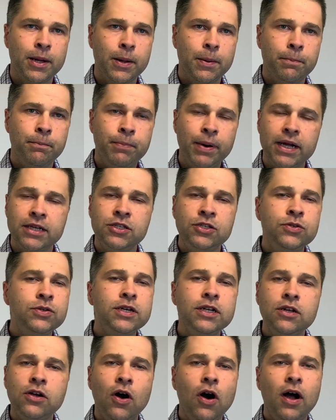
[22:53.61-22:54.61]
but you
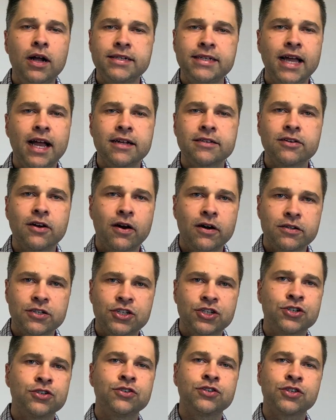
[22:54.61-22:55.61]
can contact our
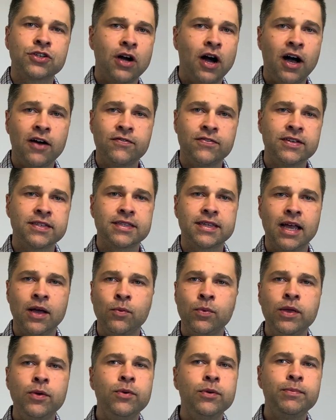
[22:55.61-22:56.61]
church office and
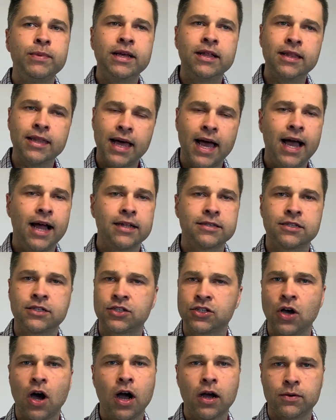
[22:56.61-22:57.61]
we would be glad to
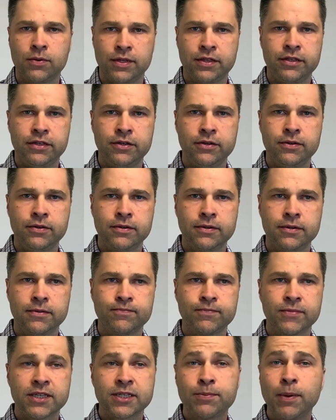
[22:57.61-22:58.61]
talk with you,
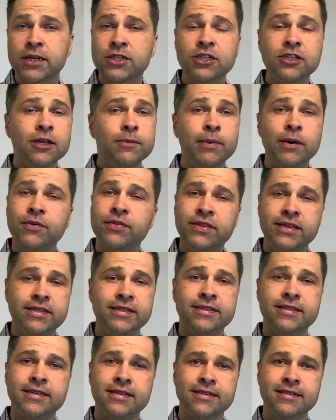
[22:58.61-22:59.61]
especially about these
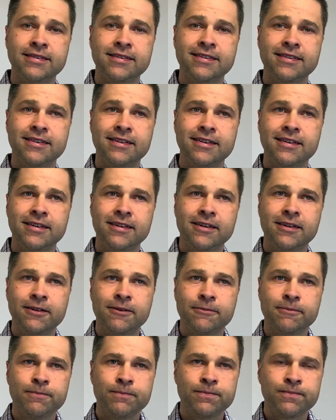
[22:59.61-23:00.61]
things.
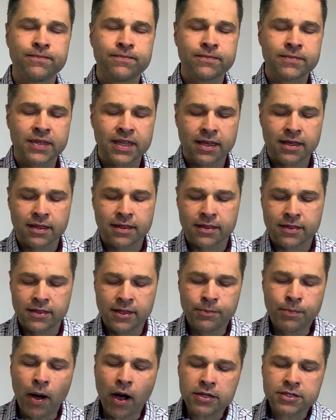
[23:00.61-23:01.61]
The
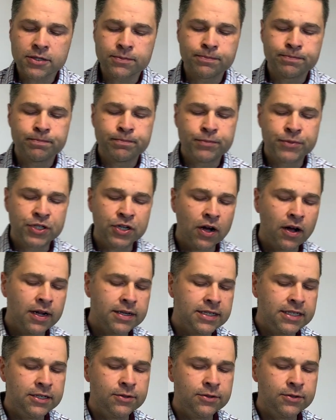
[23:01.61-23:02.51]
Apostle John, he